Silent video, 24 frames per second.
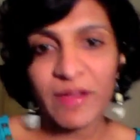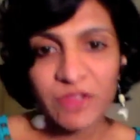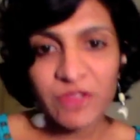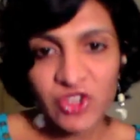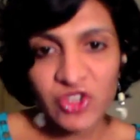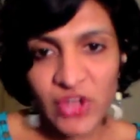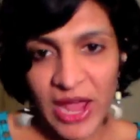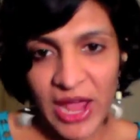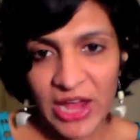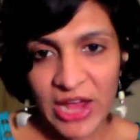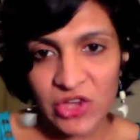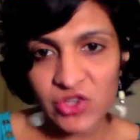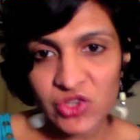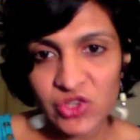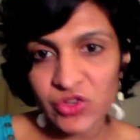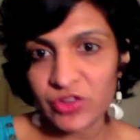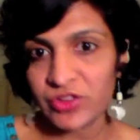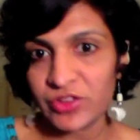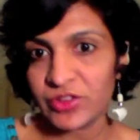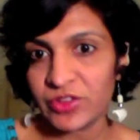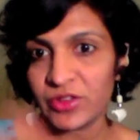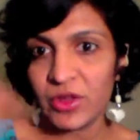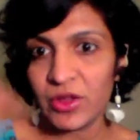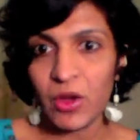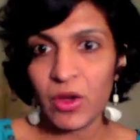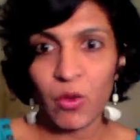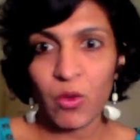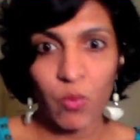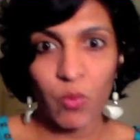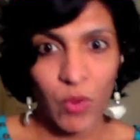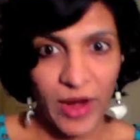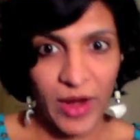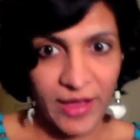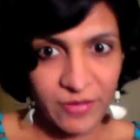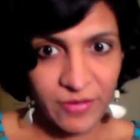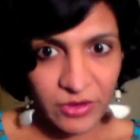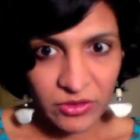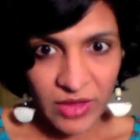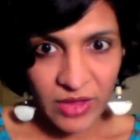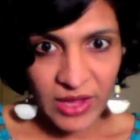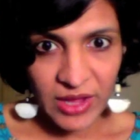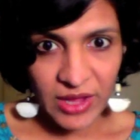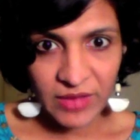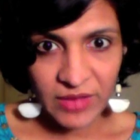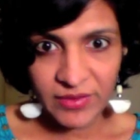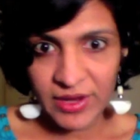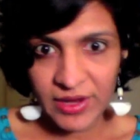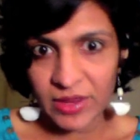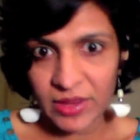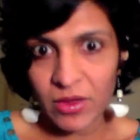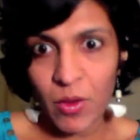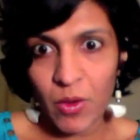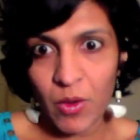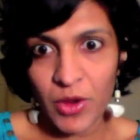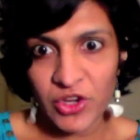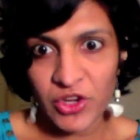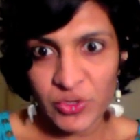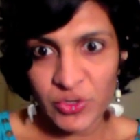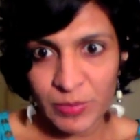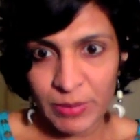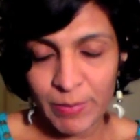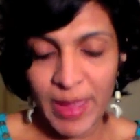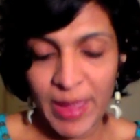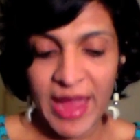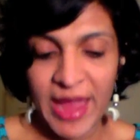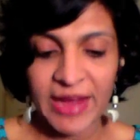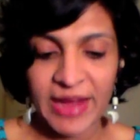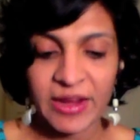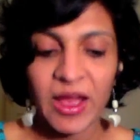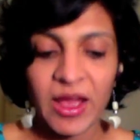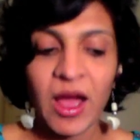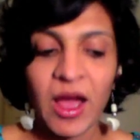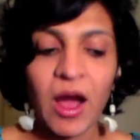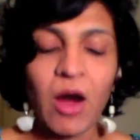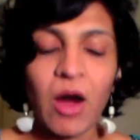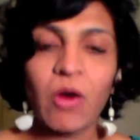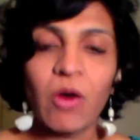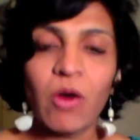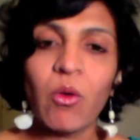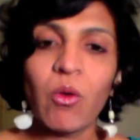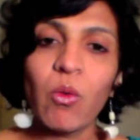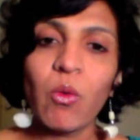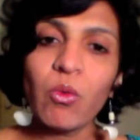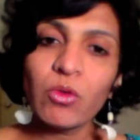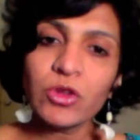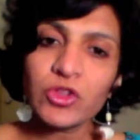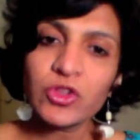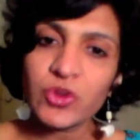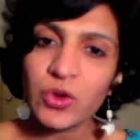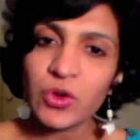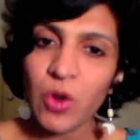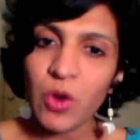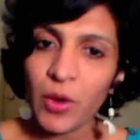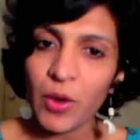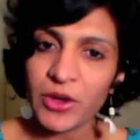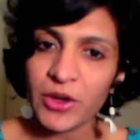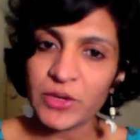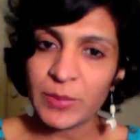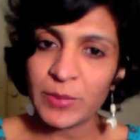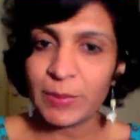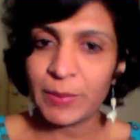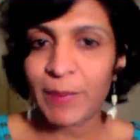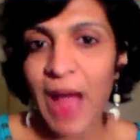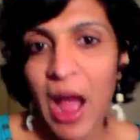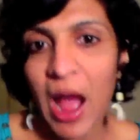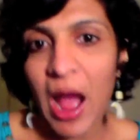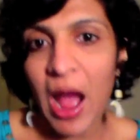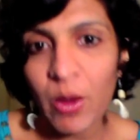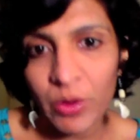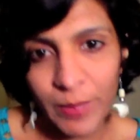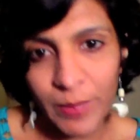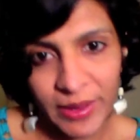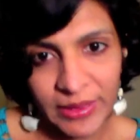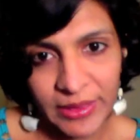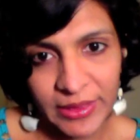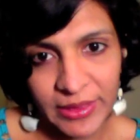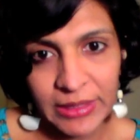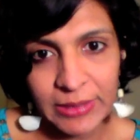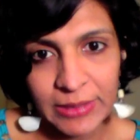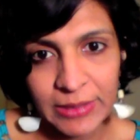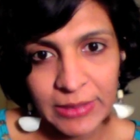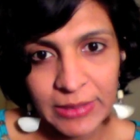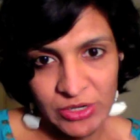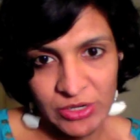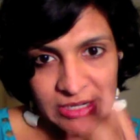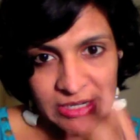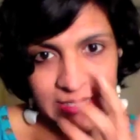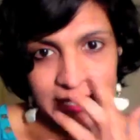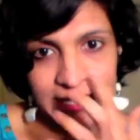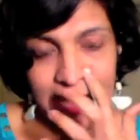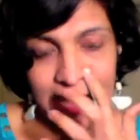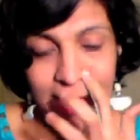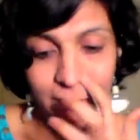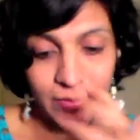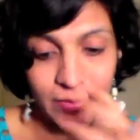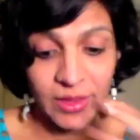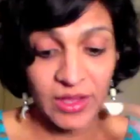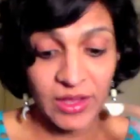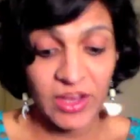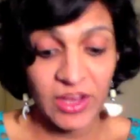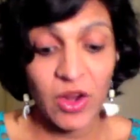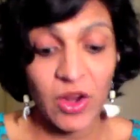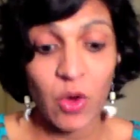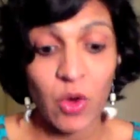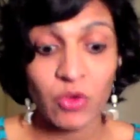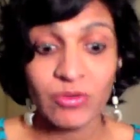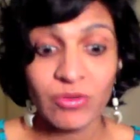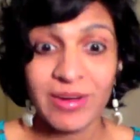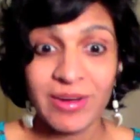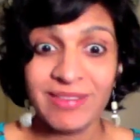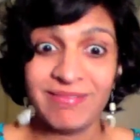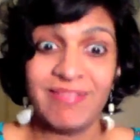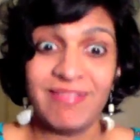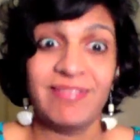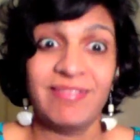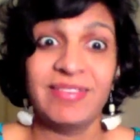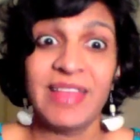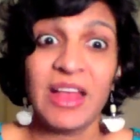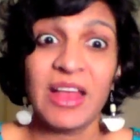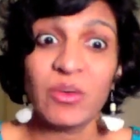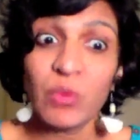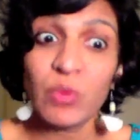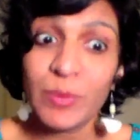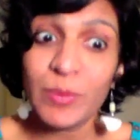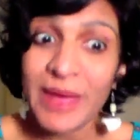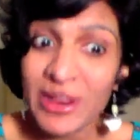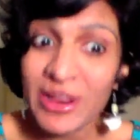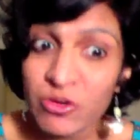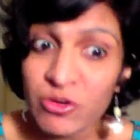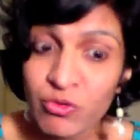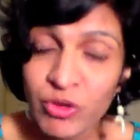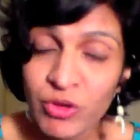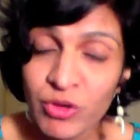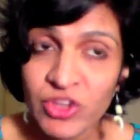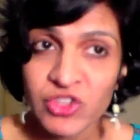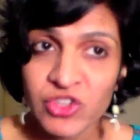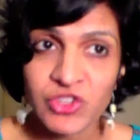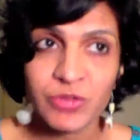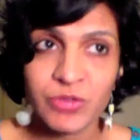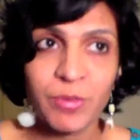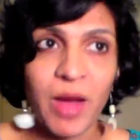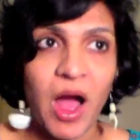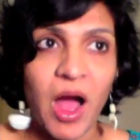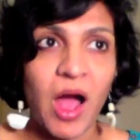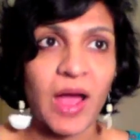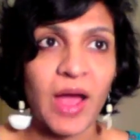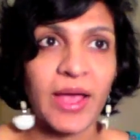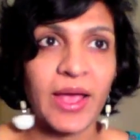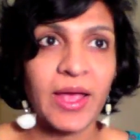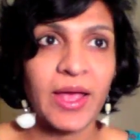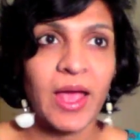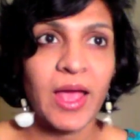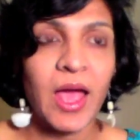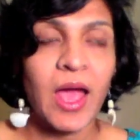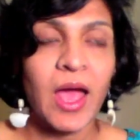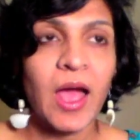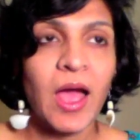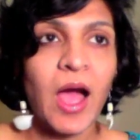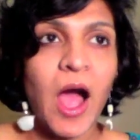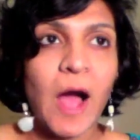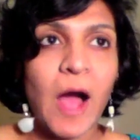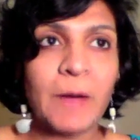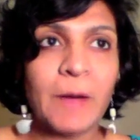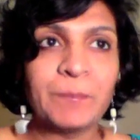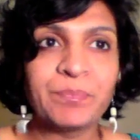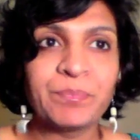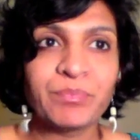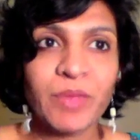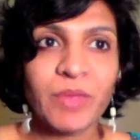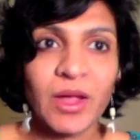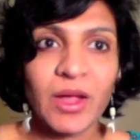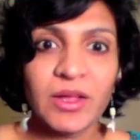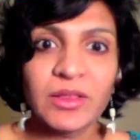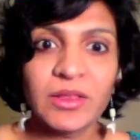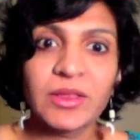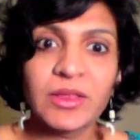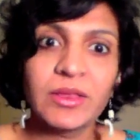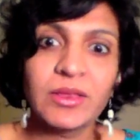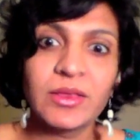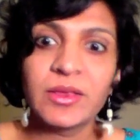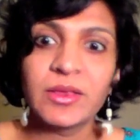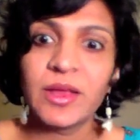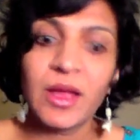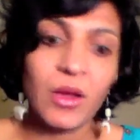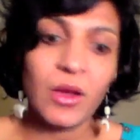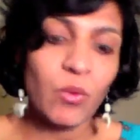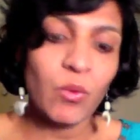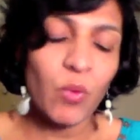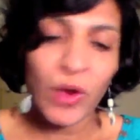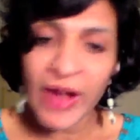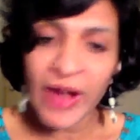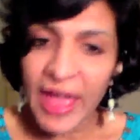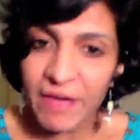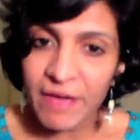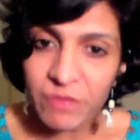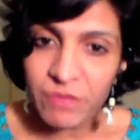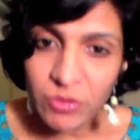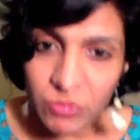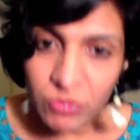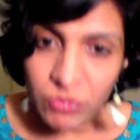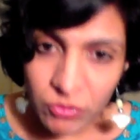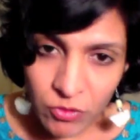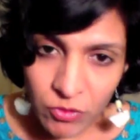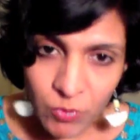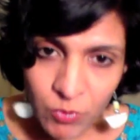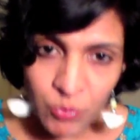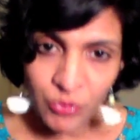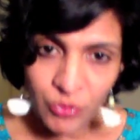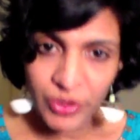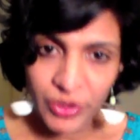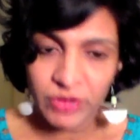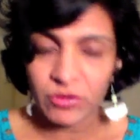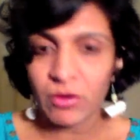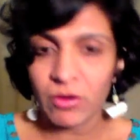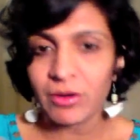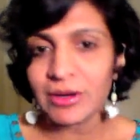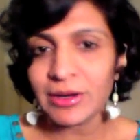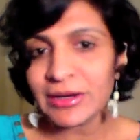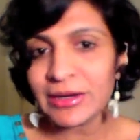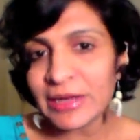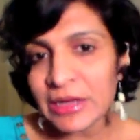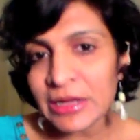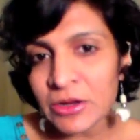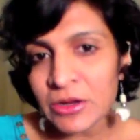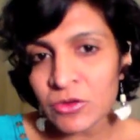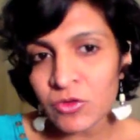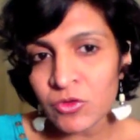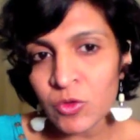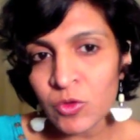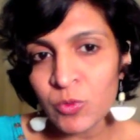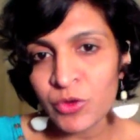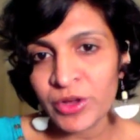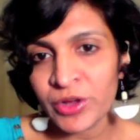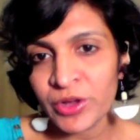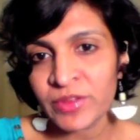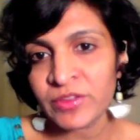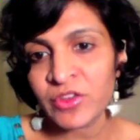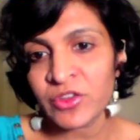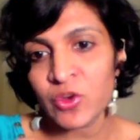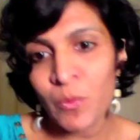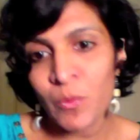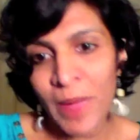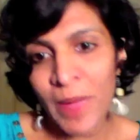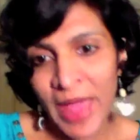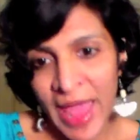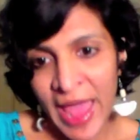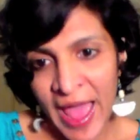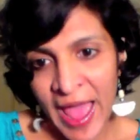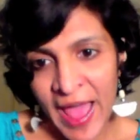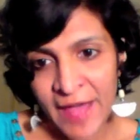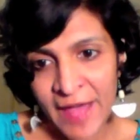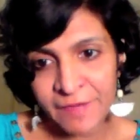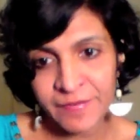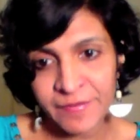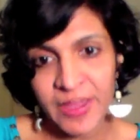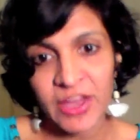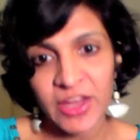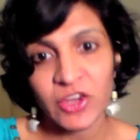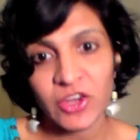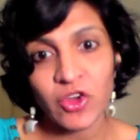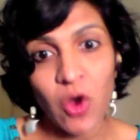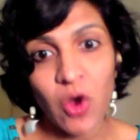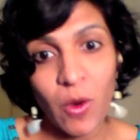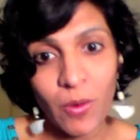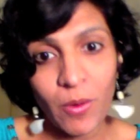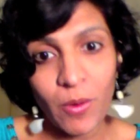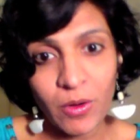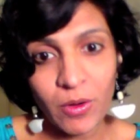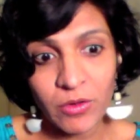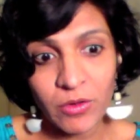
changes, whatever things that's going to be made are all going to be powered by the community, and that will be enriched by whatever rubrics or clinical rubrics you may have in your